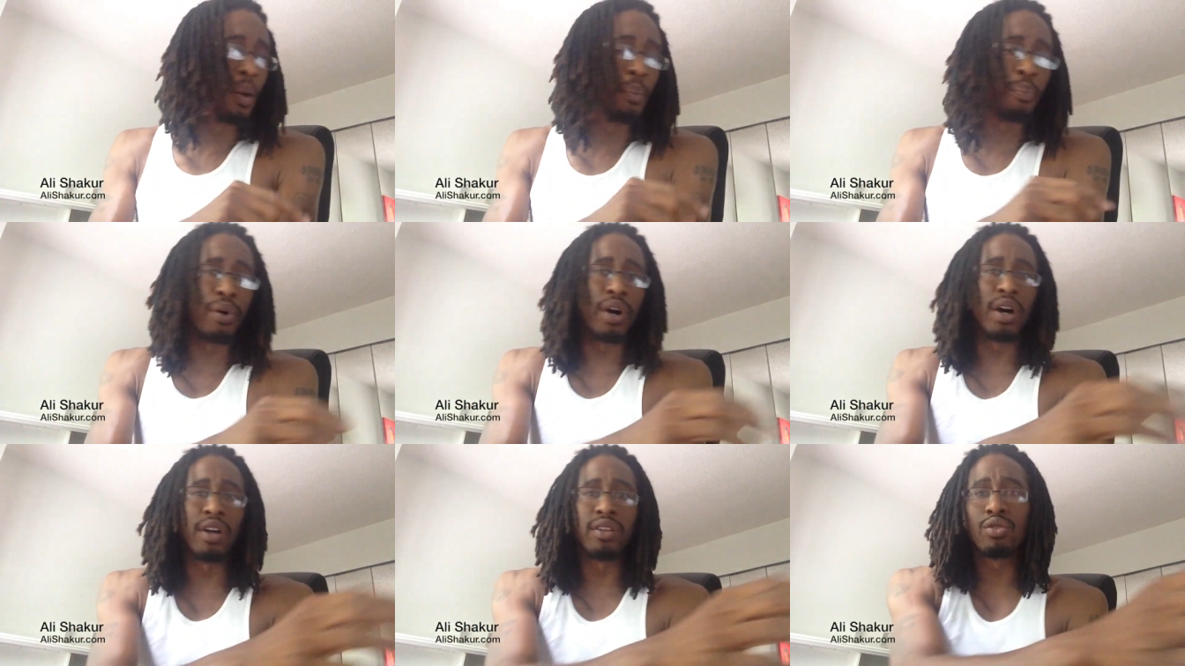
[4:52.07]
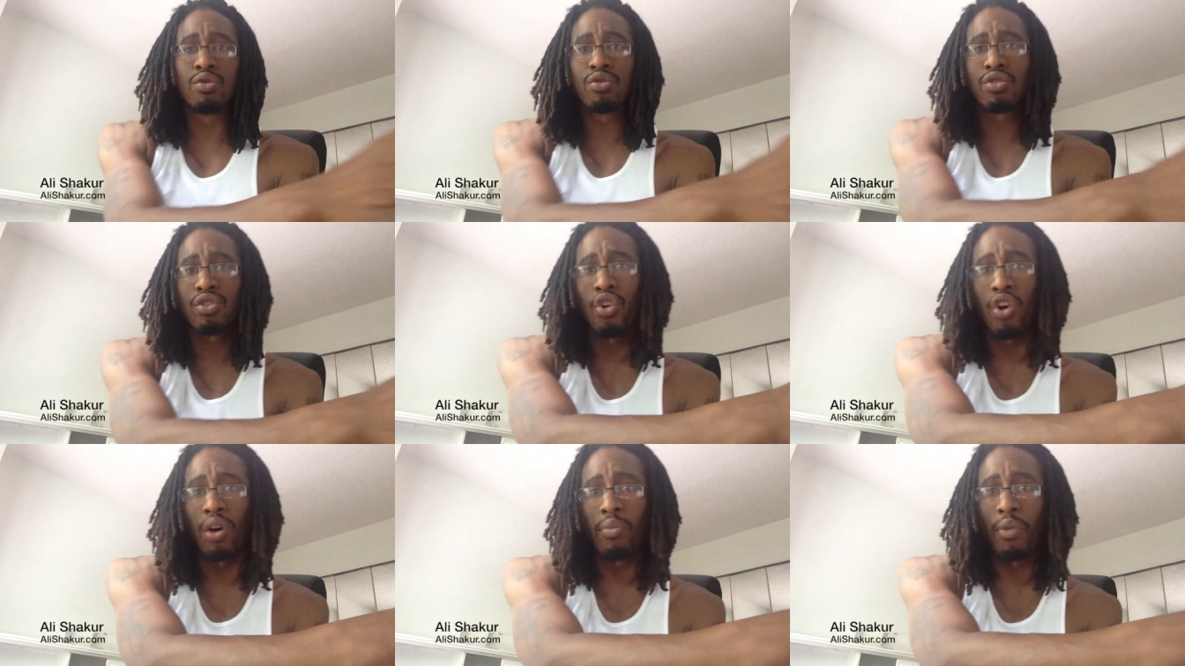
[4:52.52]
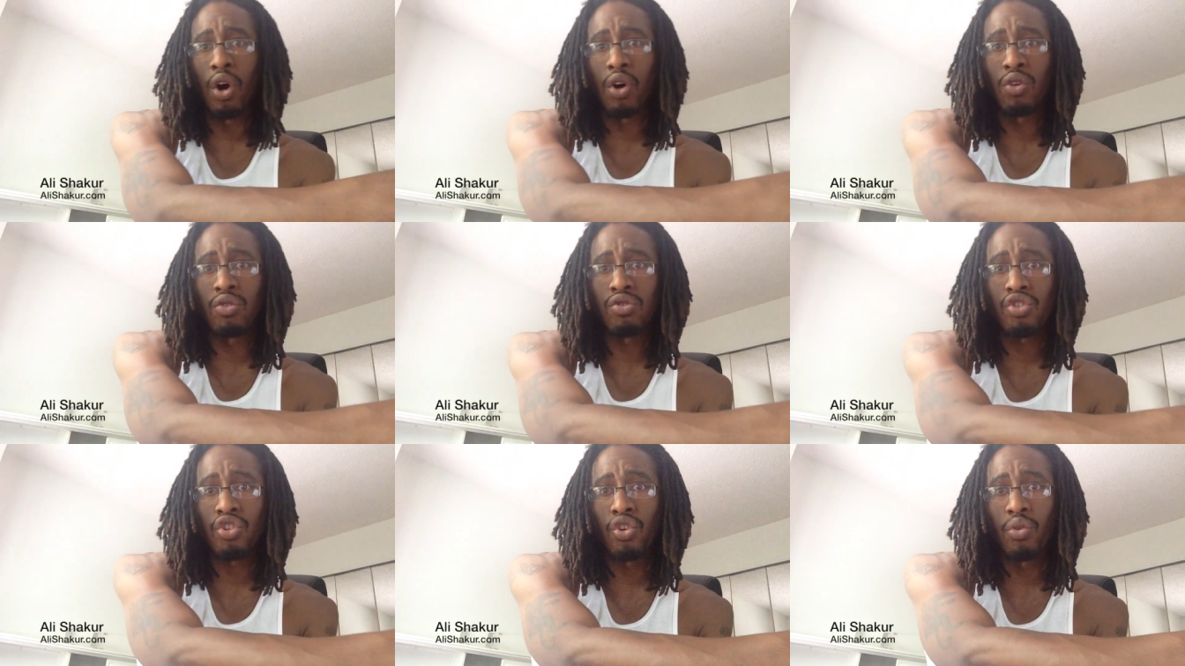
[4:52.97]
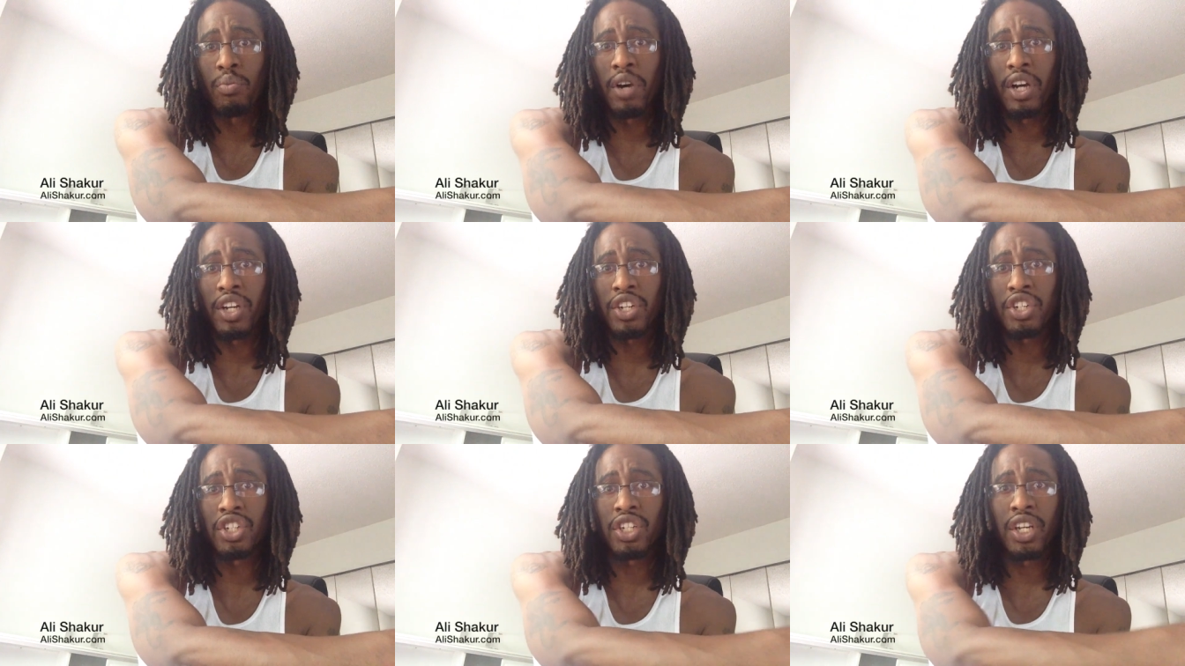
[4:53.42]
But News Corp owns so
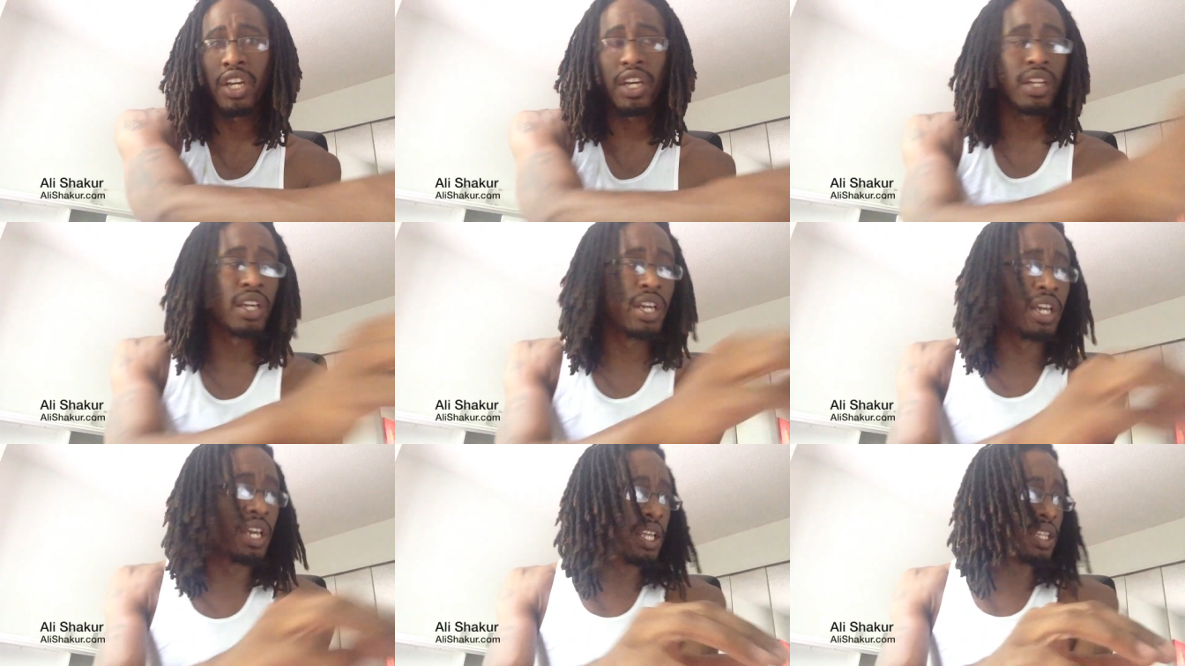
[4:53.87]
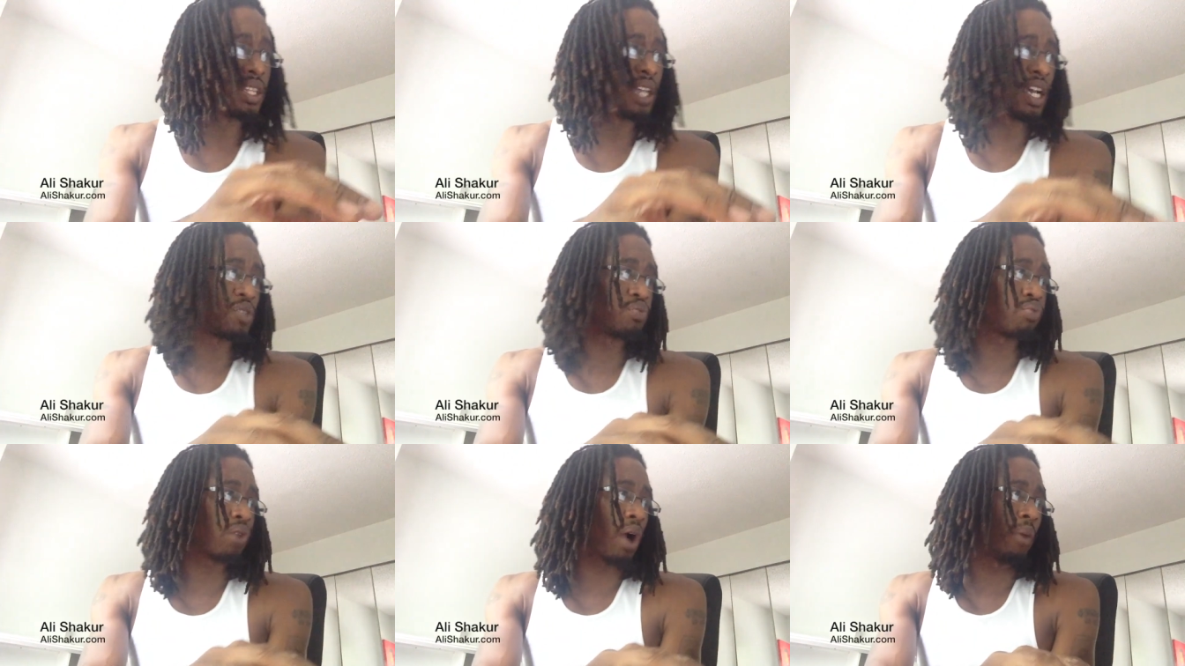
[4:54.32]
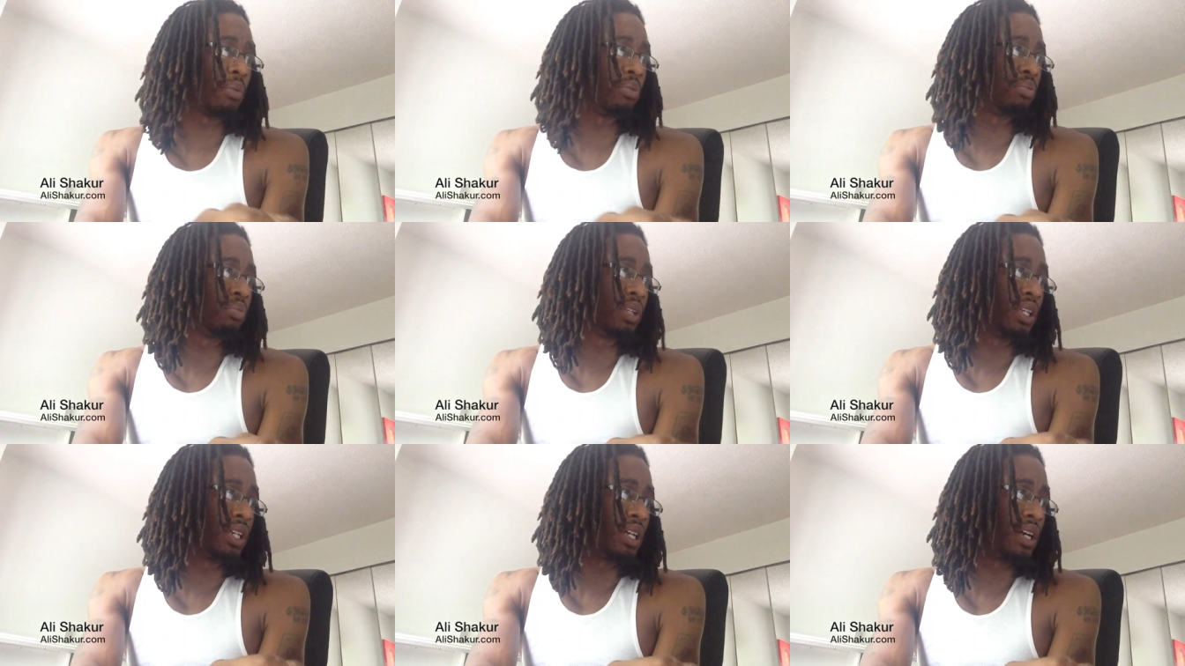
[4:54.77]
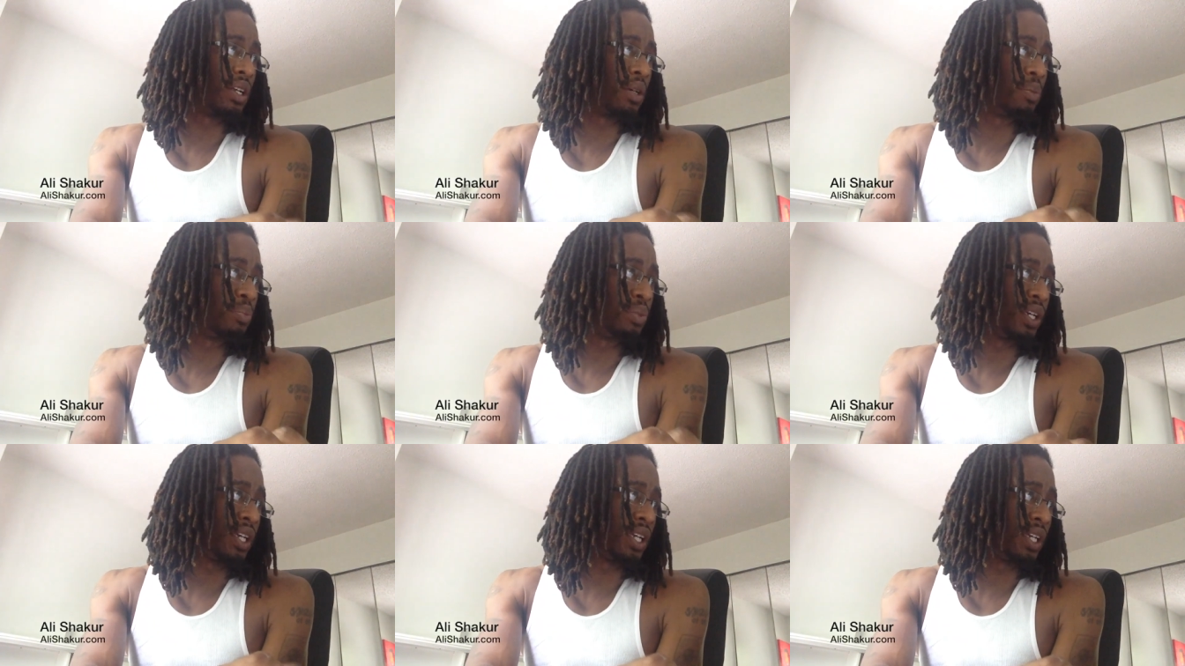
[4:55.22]
much shit that's probably going to
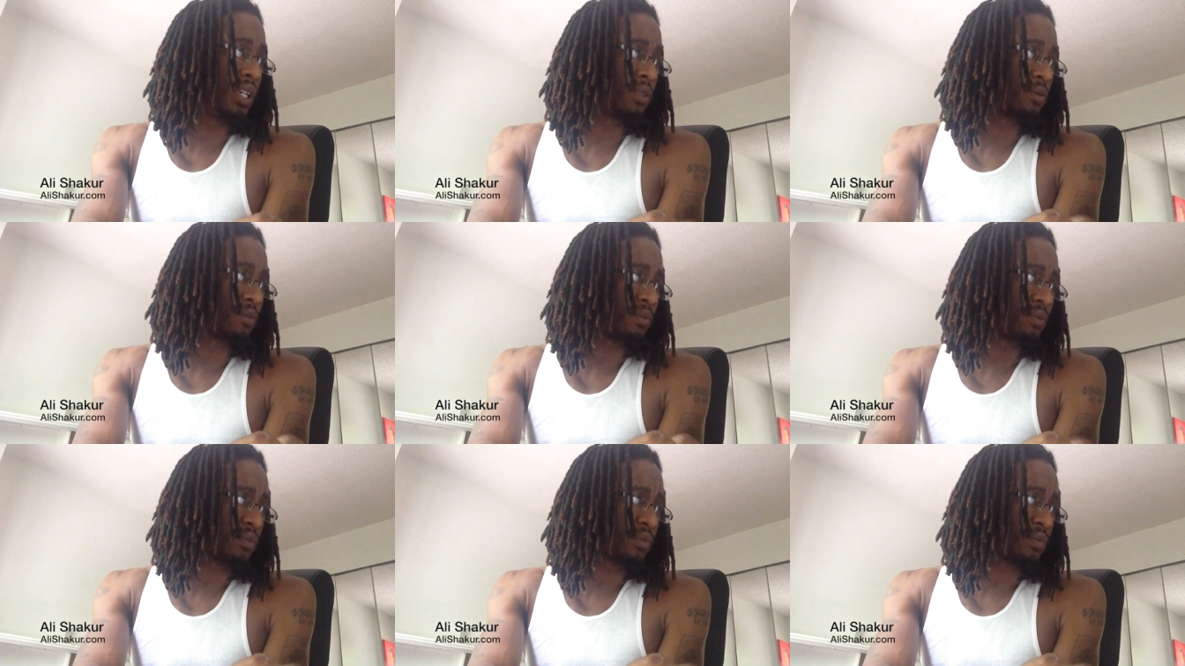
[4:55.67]
be